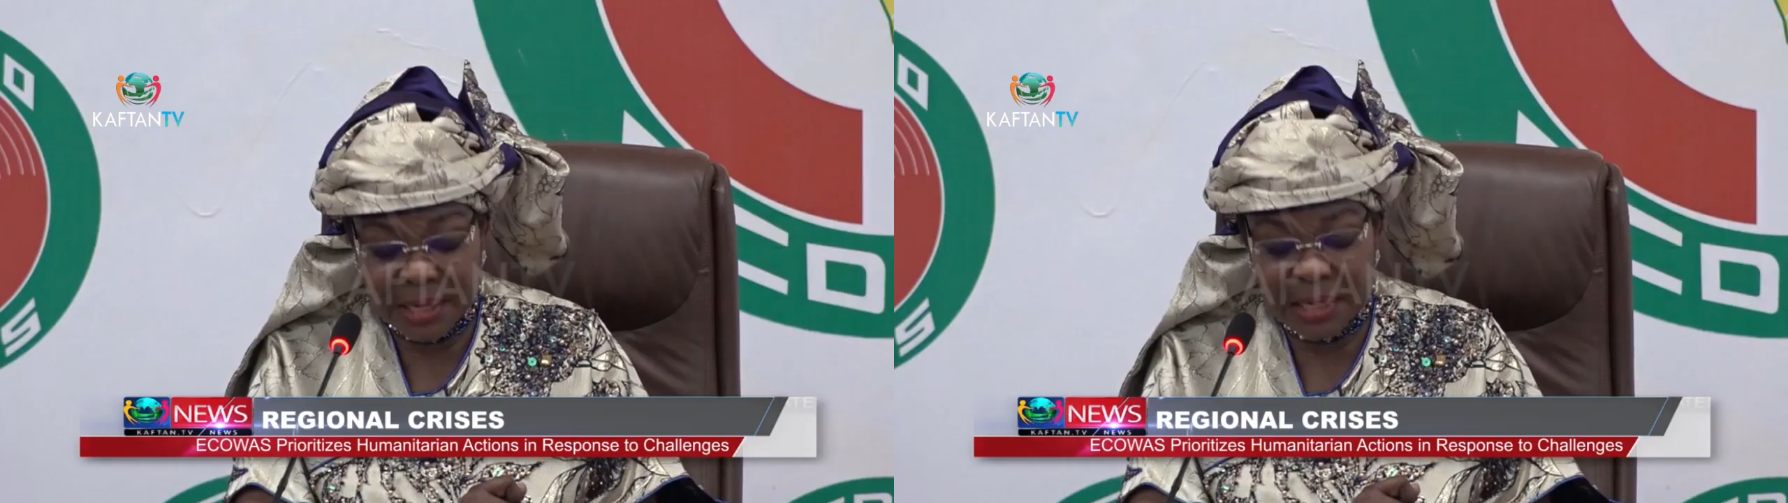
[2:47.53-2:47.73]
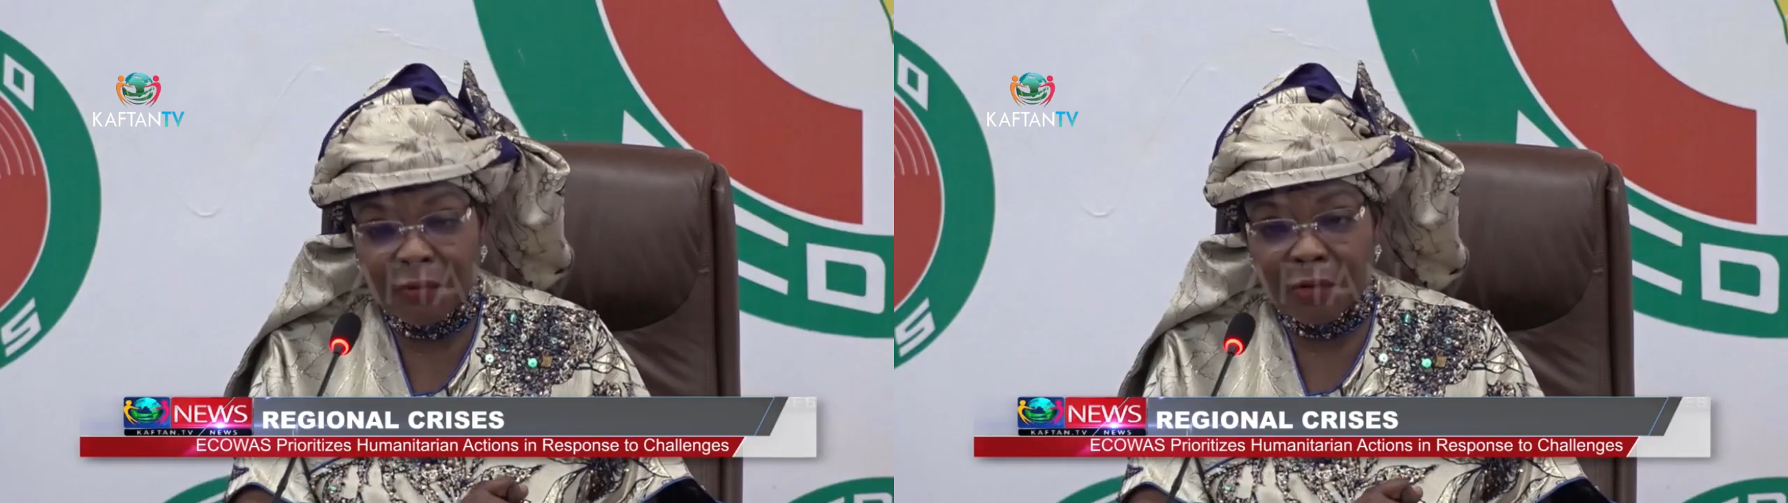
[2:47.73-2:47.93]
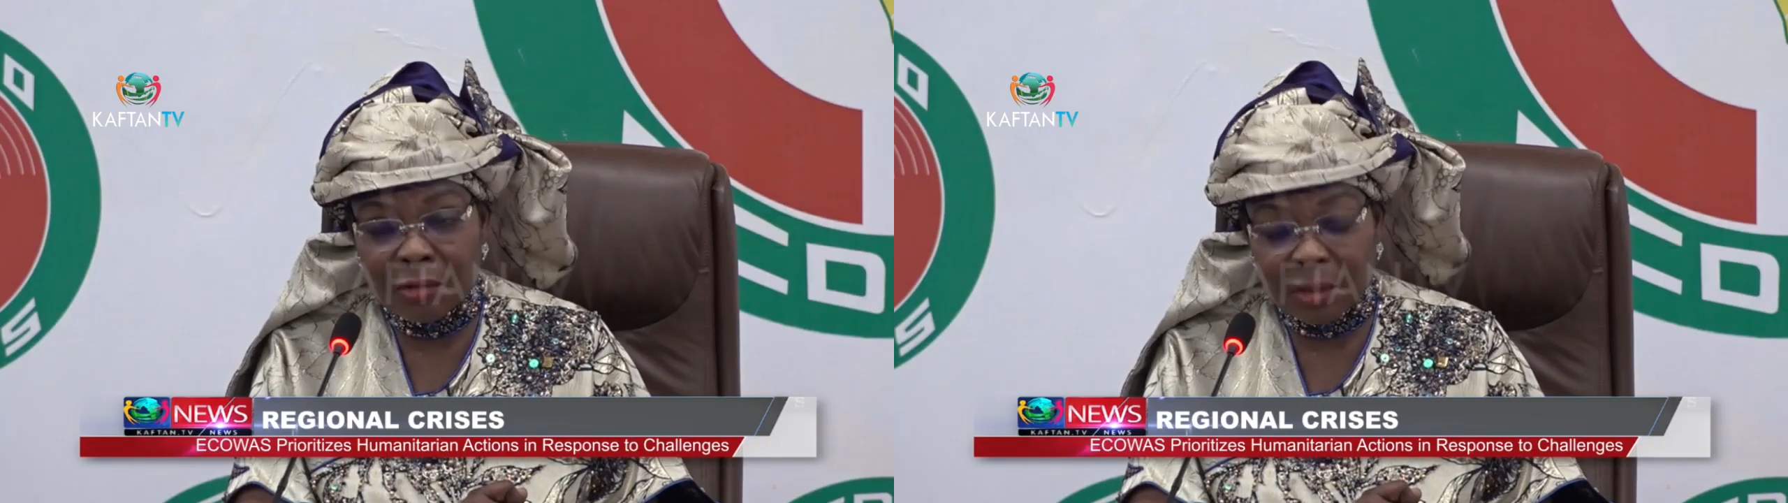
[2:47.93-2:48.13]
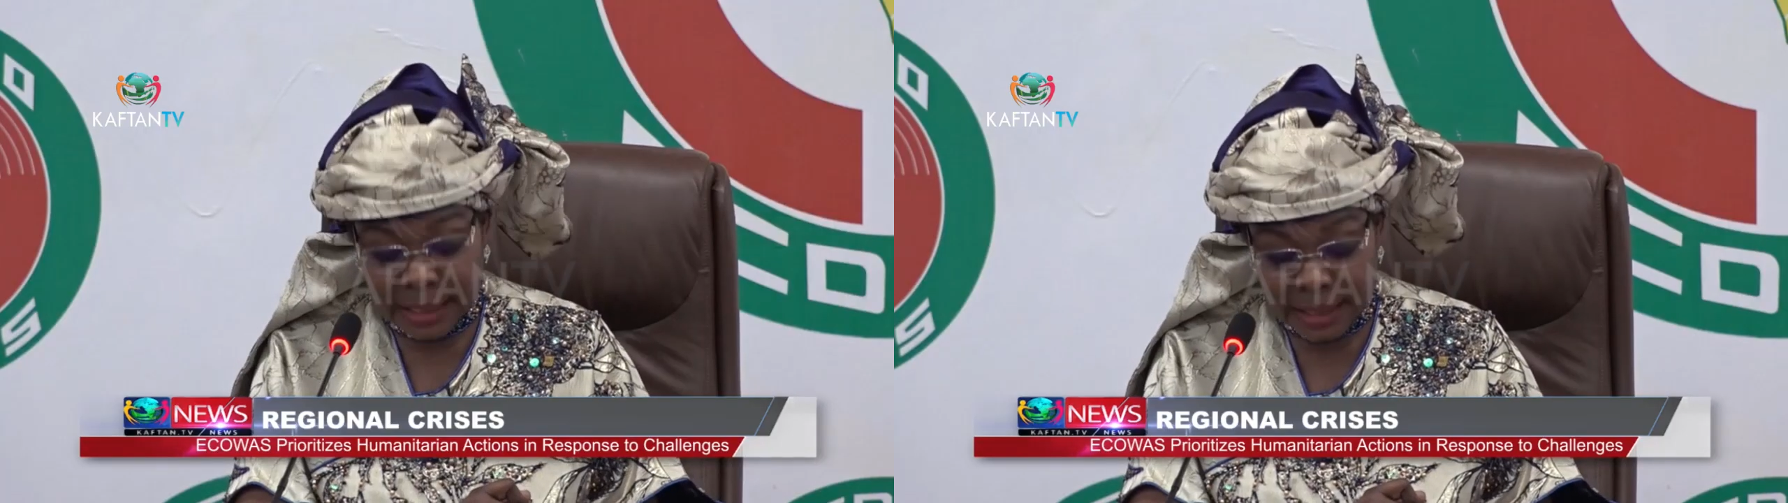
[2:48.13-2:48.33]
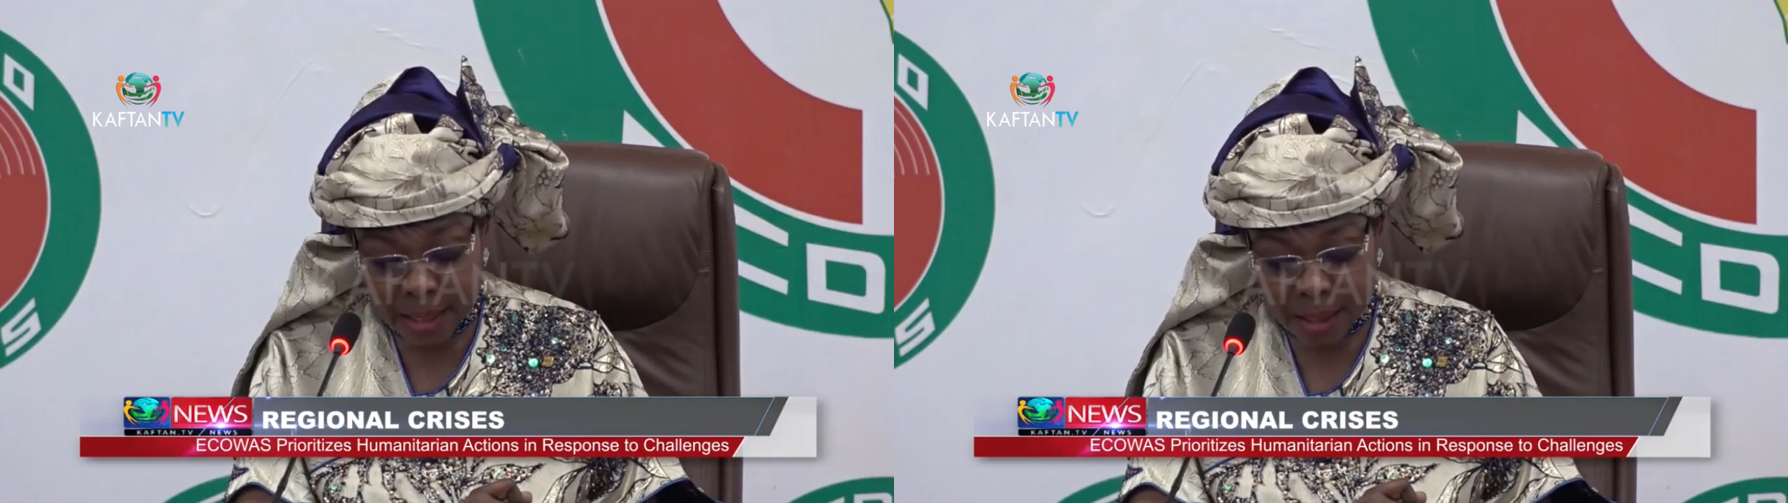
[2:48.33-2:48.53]

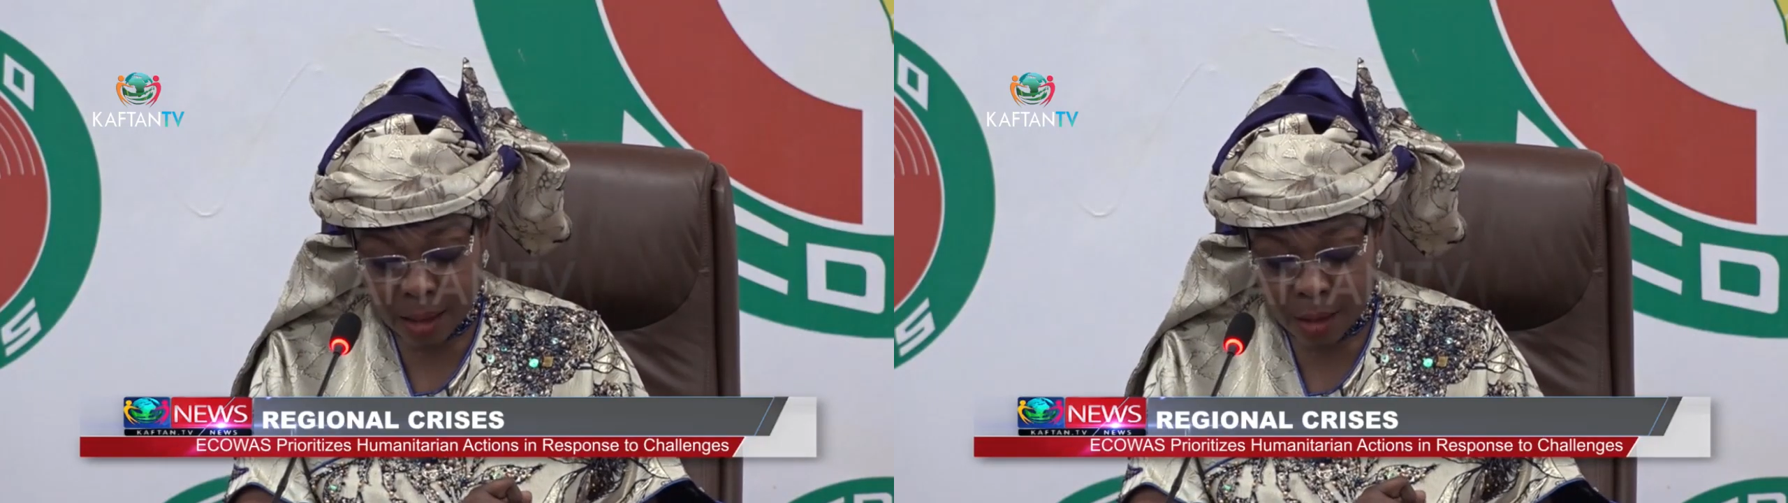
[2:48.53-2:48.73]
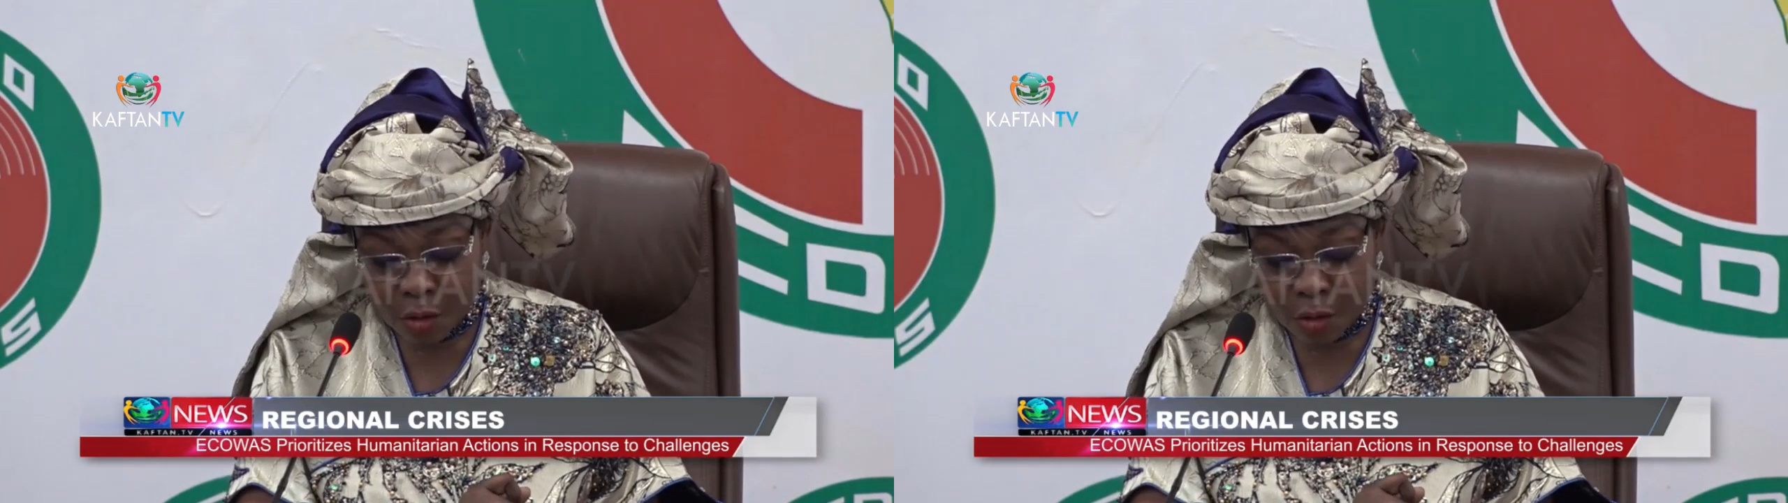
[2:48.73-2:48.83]
ECOWAS